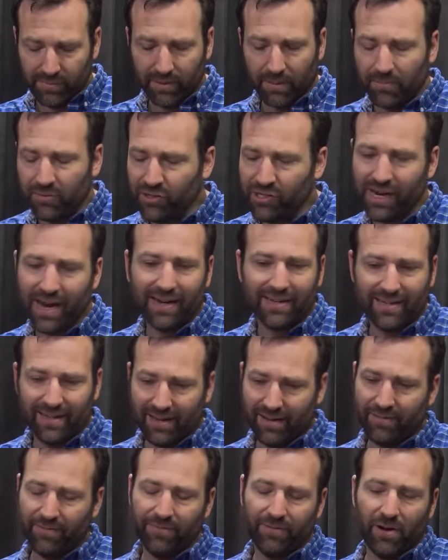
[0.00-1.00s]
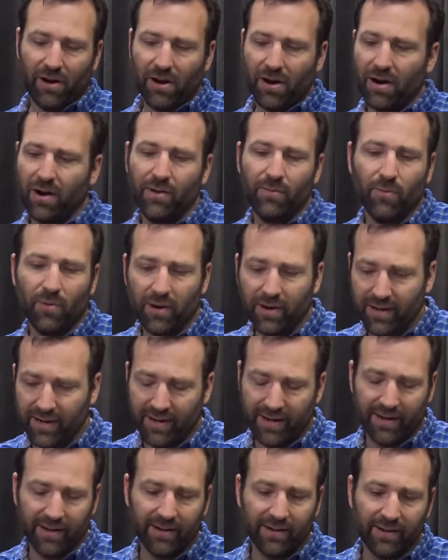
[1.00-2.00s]
objective,
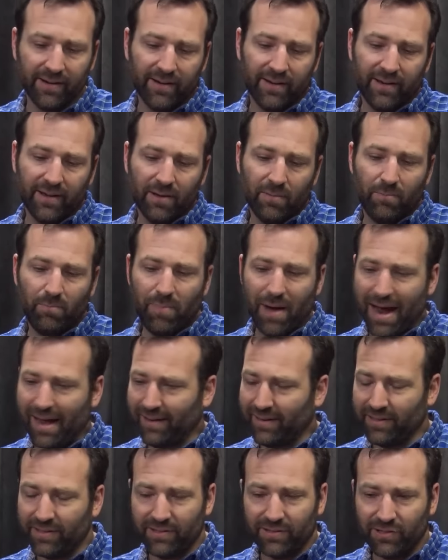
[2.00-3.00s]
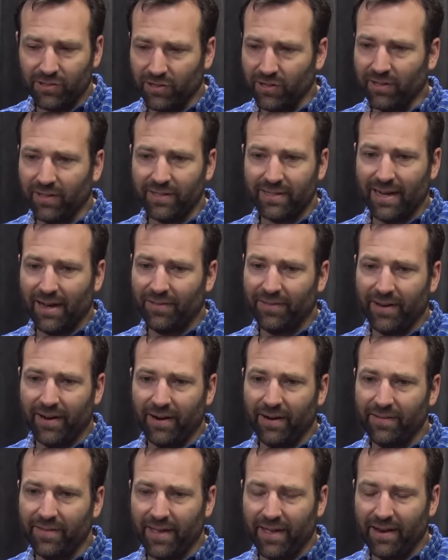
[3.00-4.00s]
hardworking, balanced journalists out For there sure.